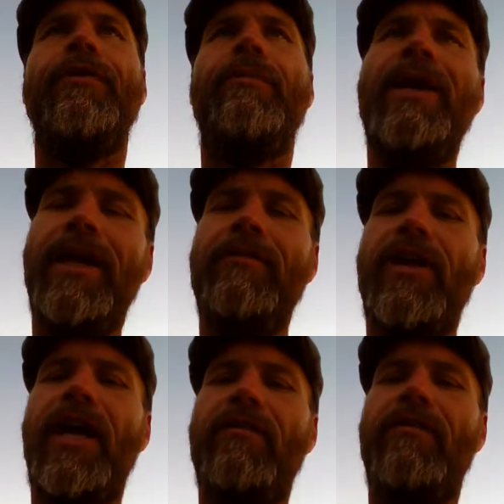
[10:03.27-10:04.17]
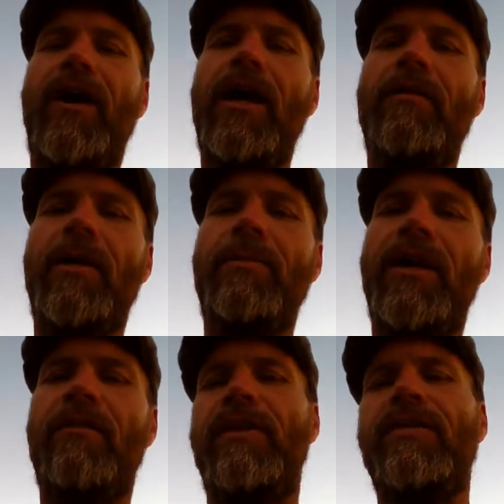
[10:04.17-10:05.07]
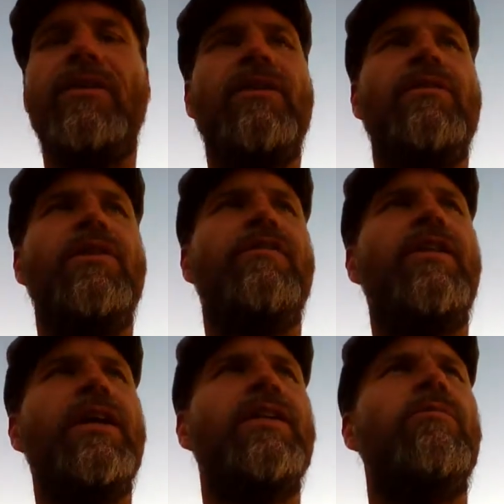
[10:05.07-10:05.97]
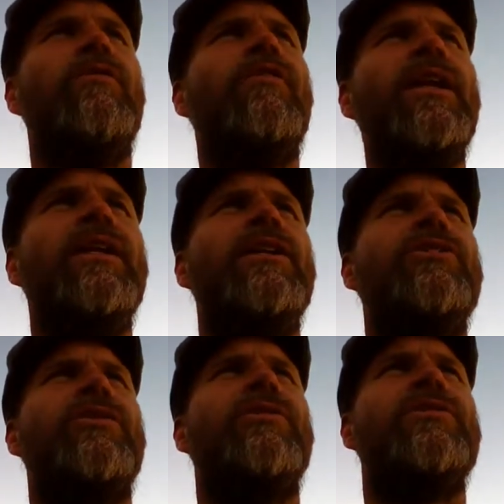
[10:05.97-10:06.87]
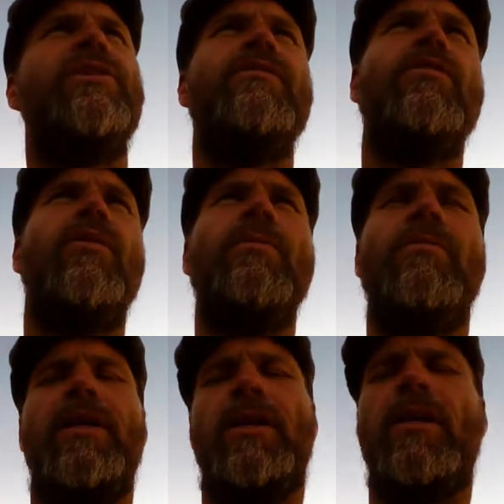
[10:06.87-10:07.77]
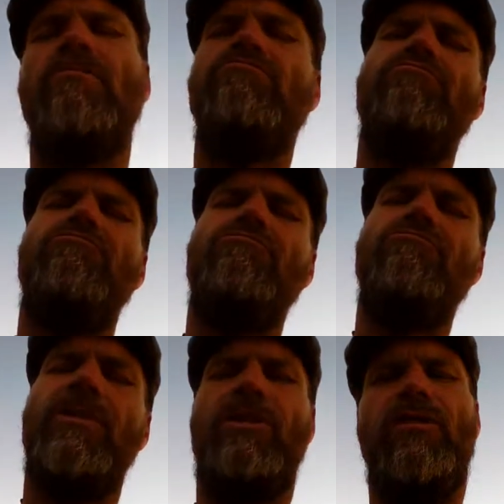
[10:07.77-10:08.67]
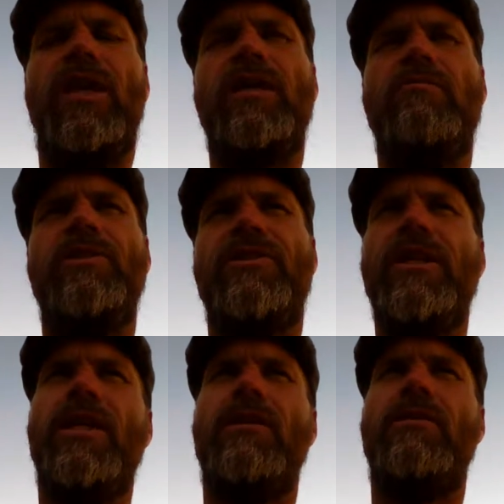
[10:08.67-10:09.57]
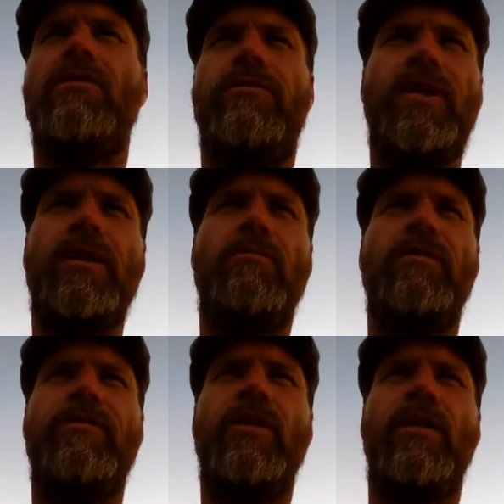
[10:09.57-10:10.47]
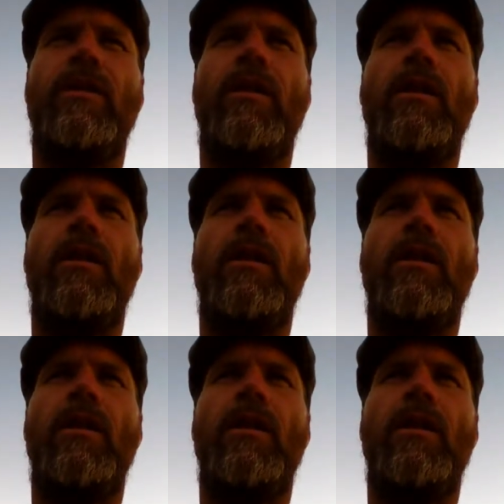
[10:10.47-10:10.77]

it might happen to have anything to do with the fact that we're fighting each other instead of cooperating. United we stand, divided we fall.